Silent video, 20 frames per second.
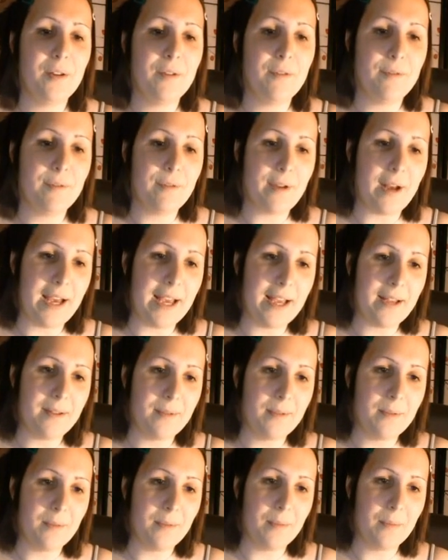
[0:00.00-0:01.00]
Right.
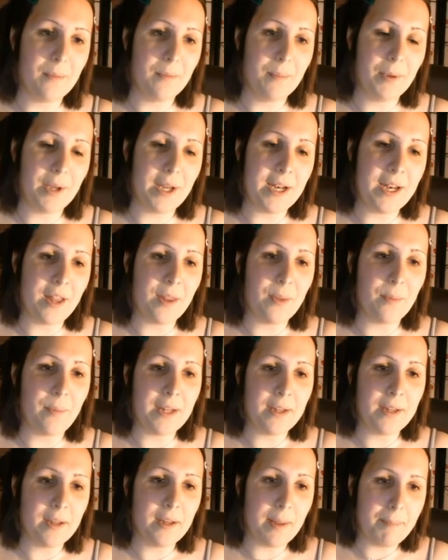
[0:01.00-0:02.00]
We'll put another
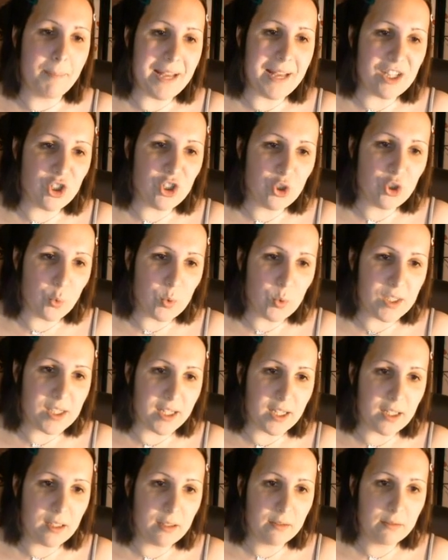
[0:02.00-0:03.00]
one a bit
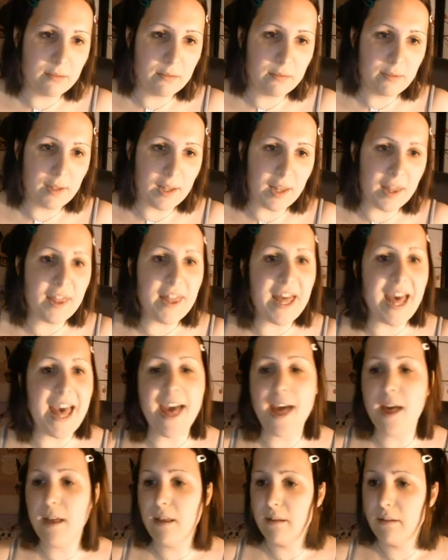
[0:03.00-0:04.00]
shorter there.